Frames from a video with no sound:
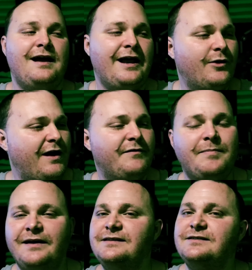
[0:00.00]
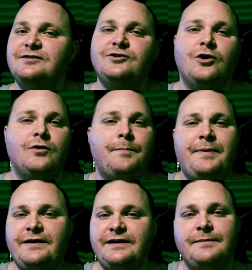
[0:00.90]
I know everybody's, you know,
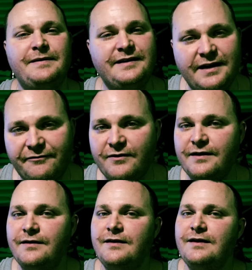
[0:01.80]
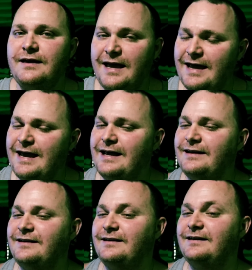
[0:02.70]
opinion could be different,
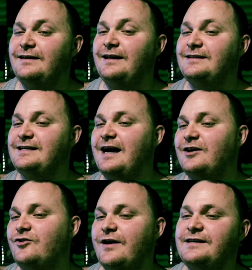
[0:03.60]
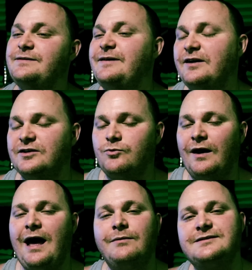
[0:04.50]
and it's kind of crazy because
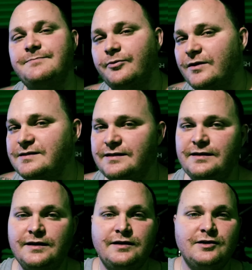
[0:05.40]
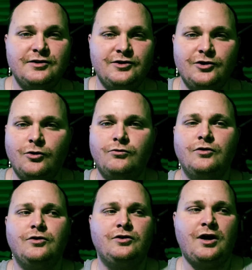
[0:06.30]
while I was in prison, you know,
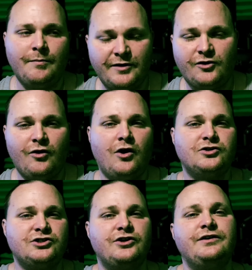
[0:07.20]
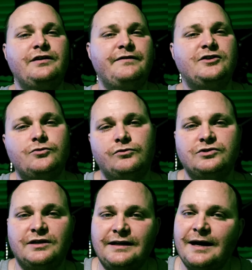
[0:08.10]
coming across certain
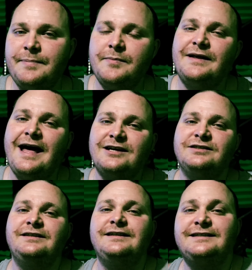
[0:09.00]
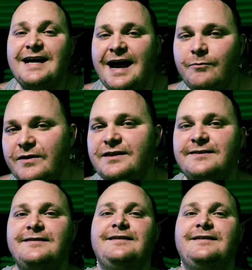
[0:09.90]
individuals and a lot of people that I actually did time with,